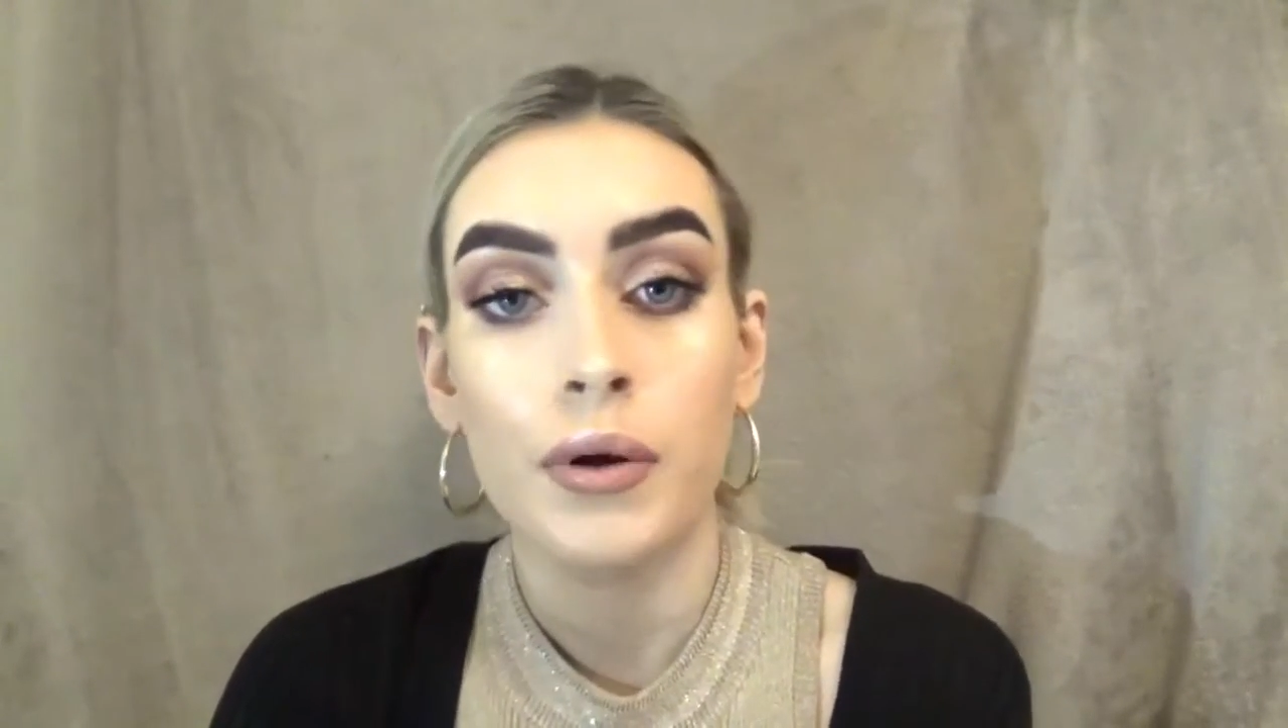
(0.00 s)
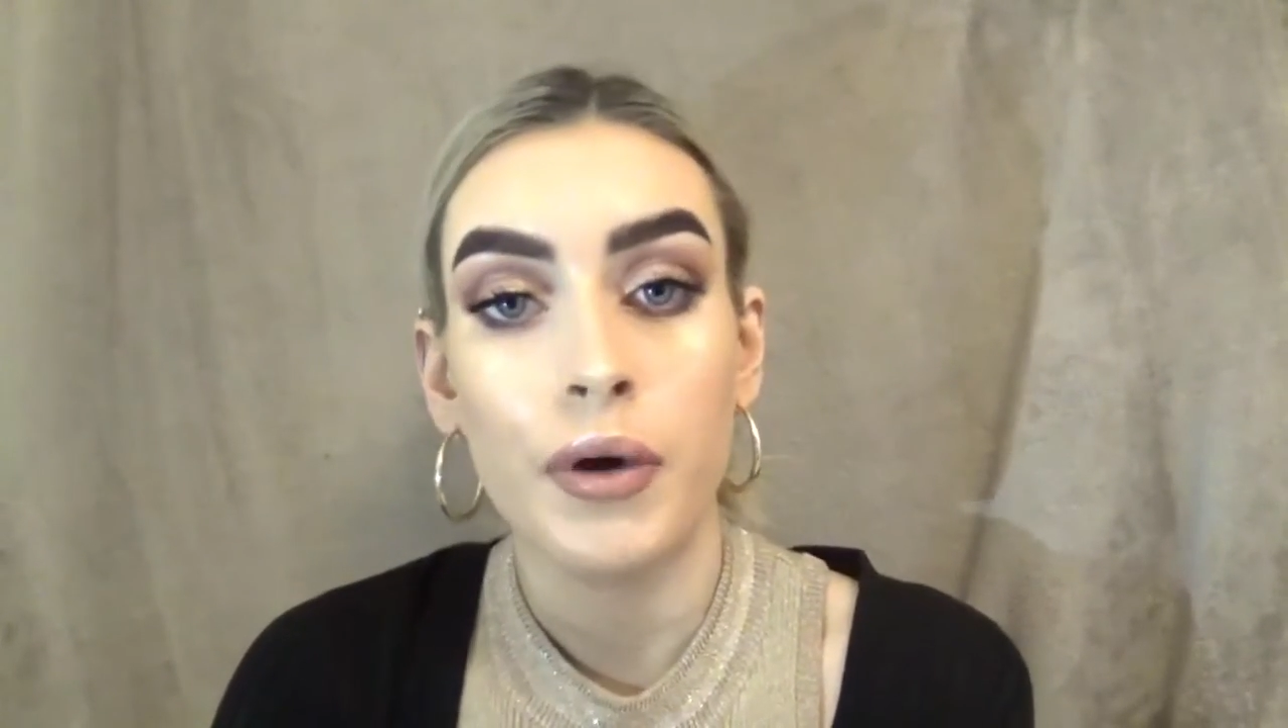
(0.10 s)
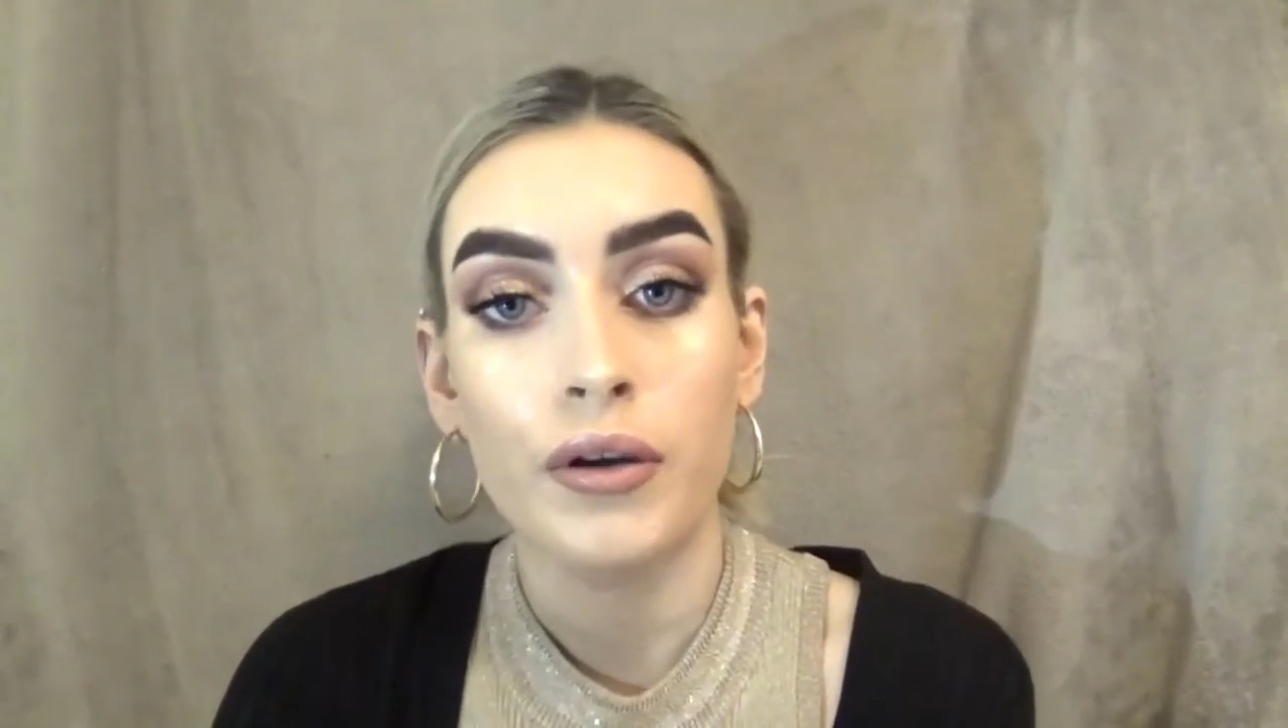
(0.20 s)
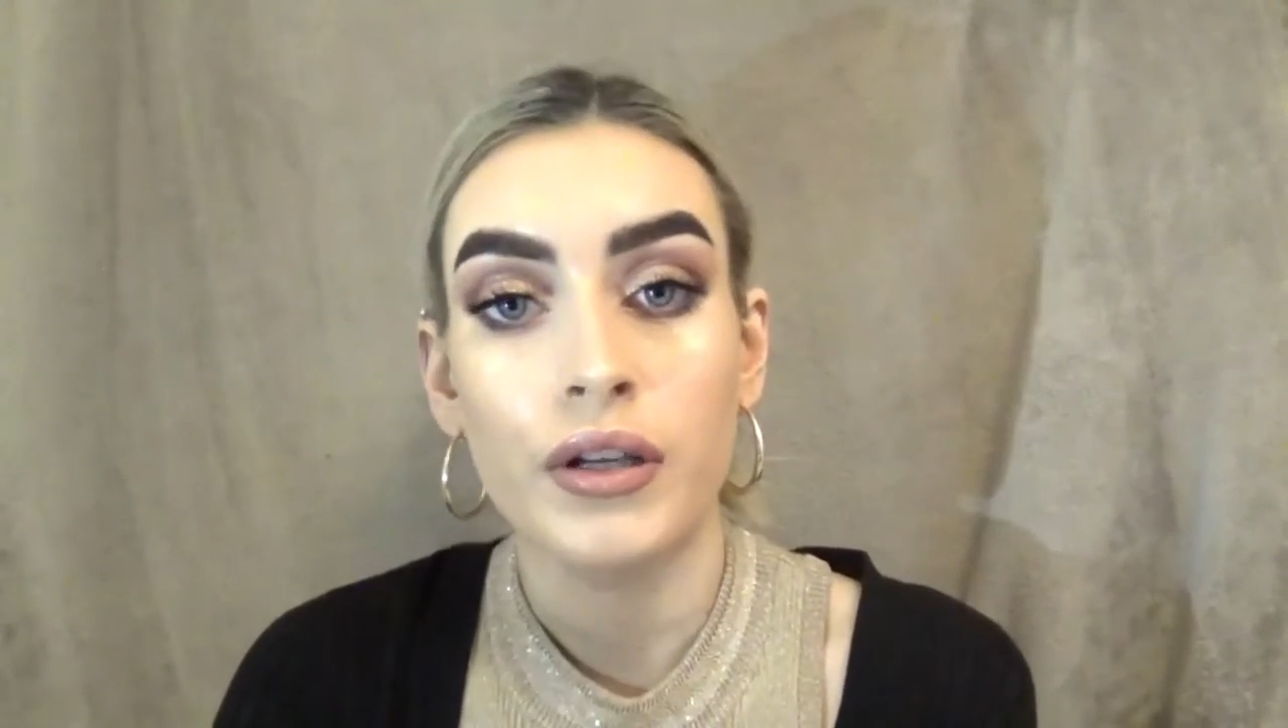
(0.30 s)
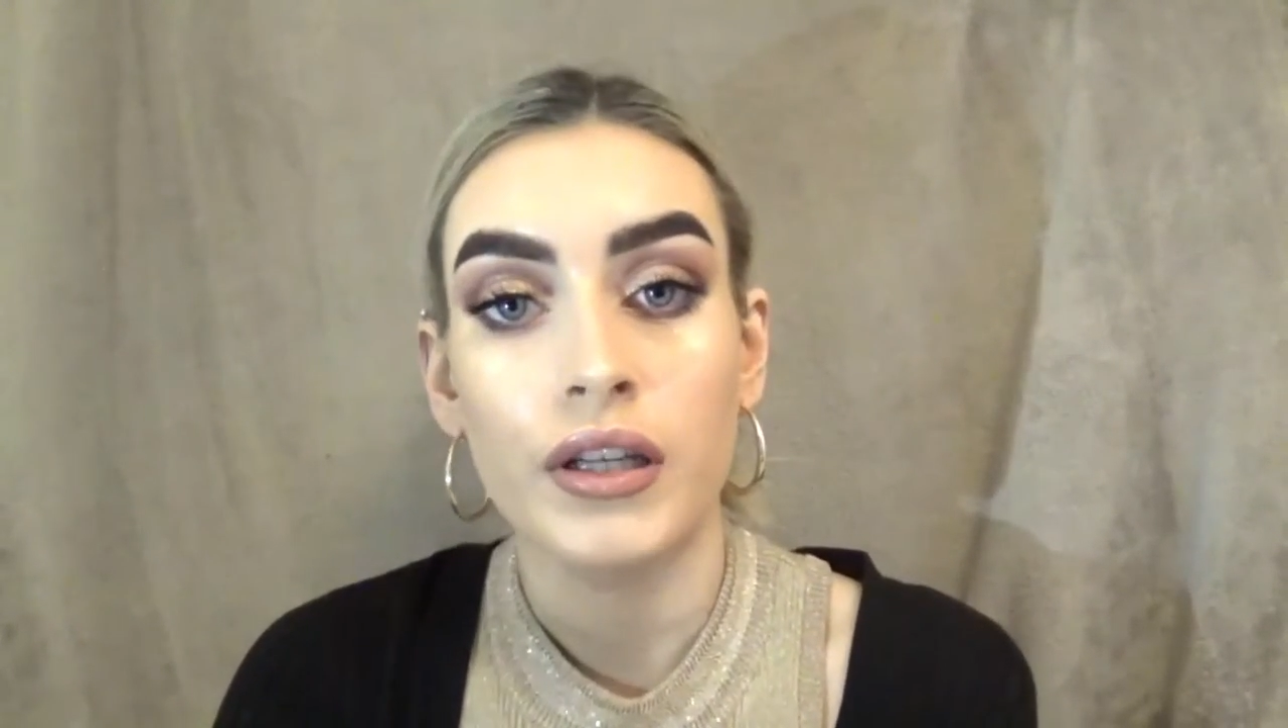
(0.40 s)

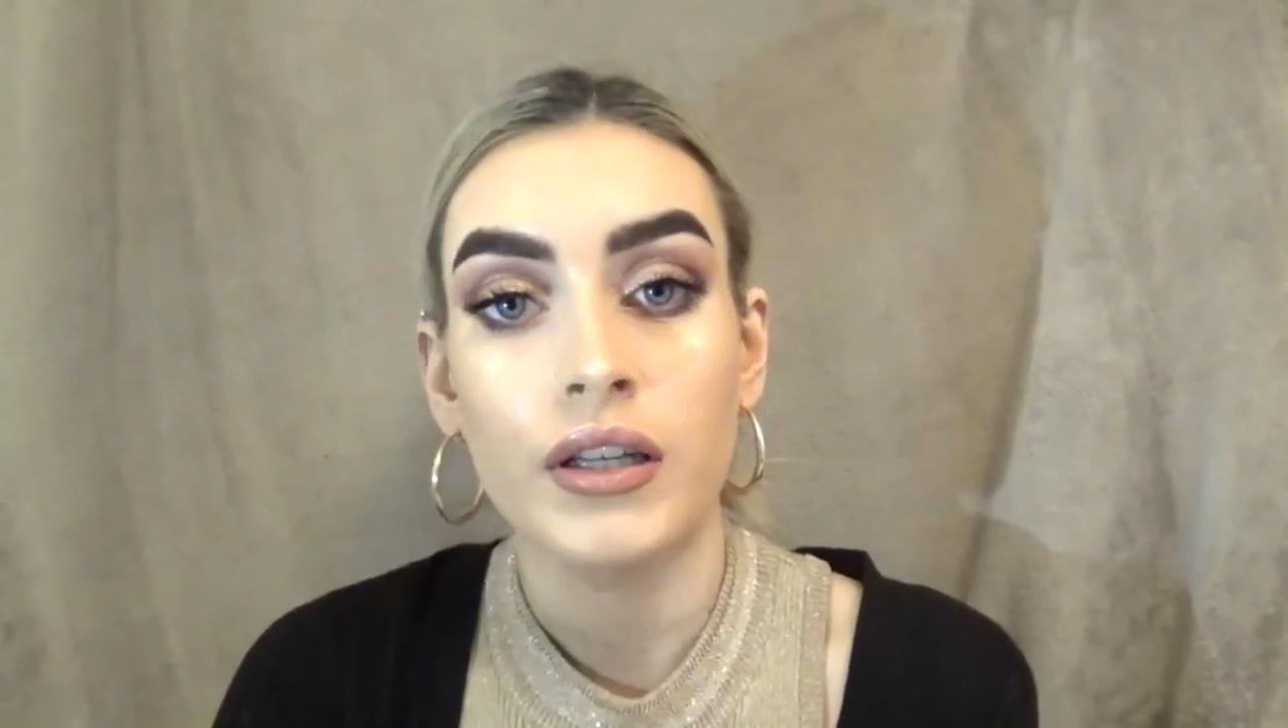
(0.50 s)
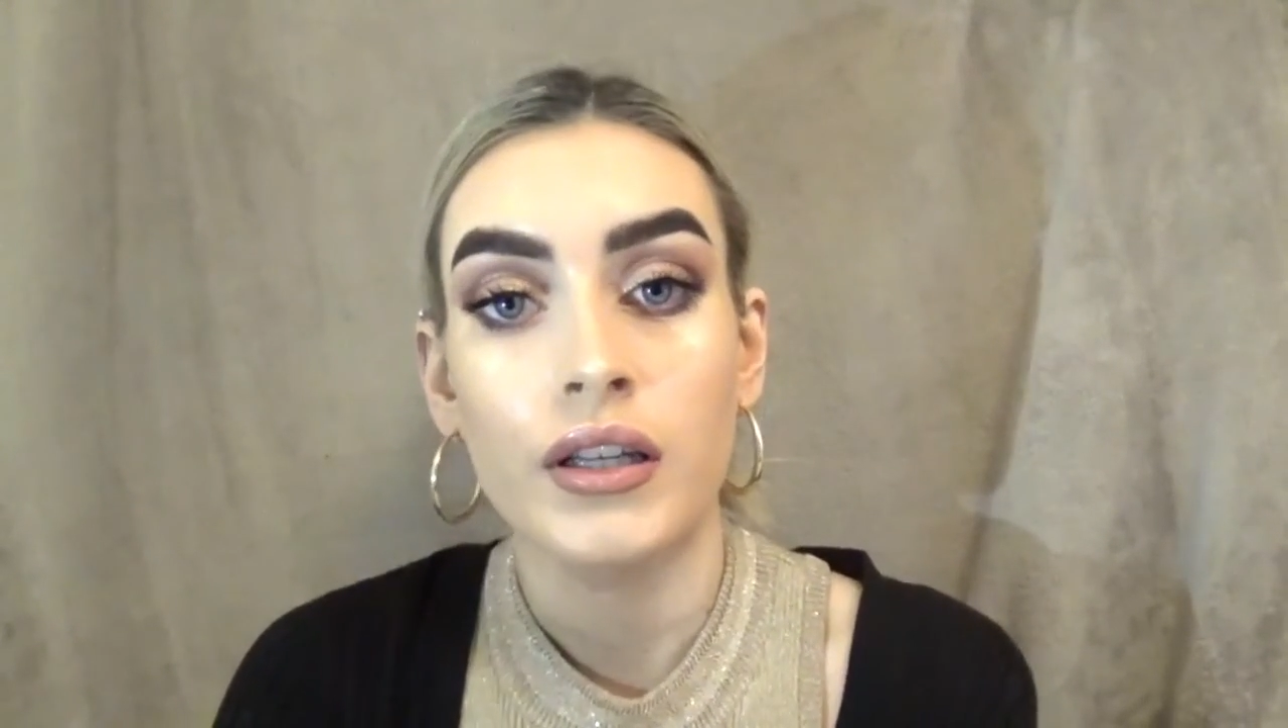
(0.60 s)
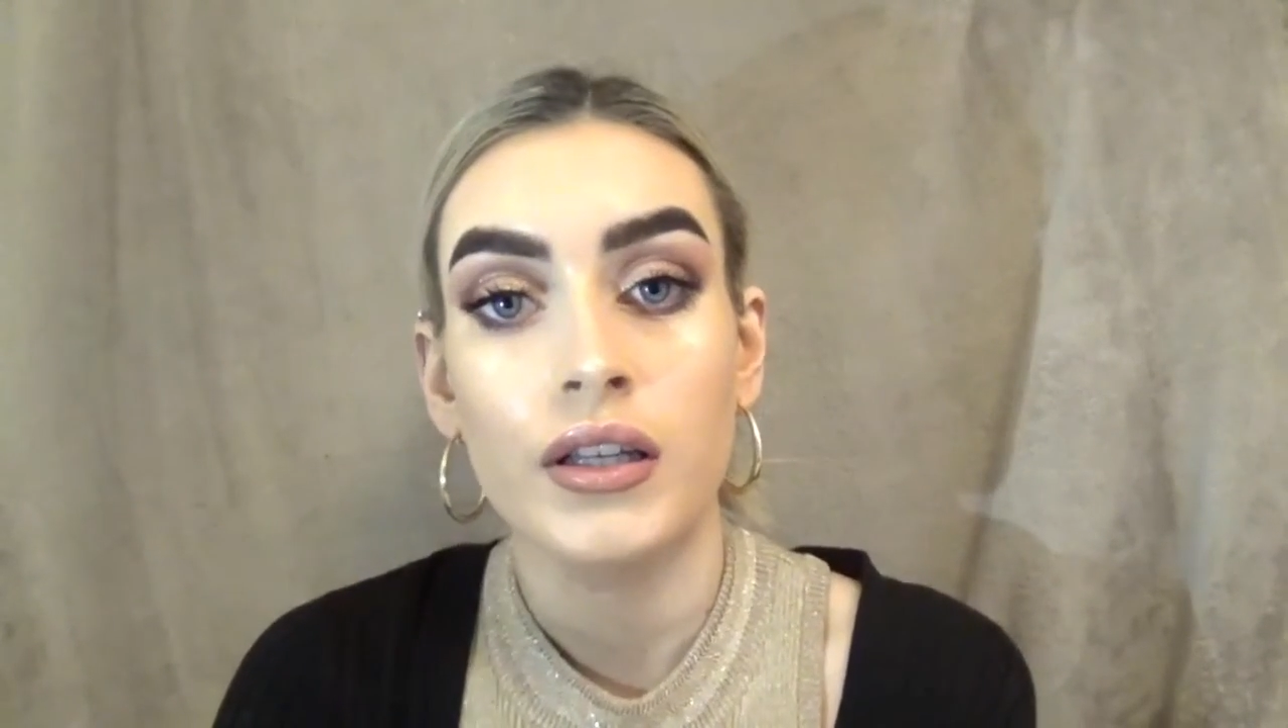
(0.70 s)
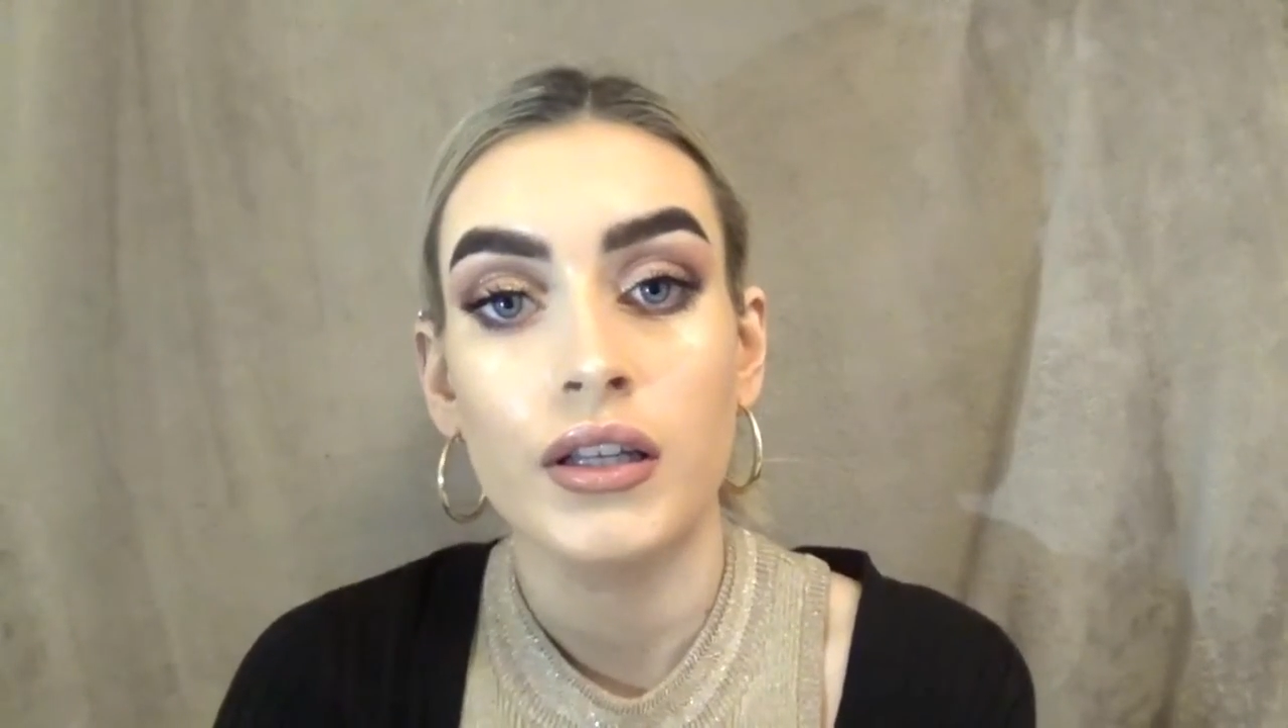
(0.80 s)
promoting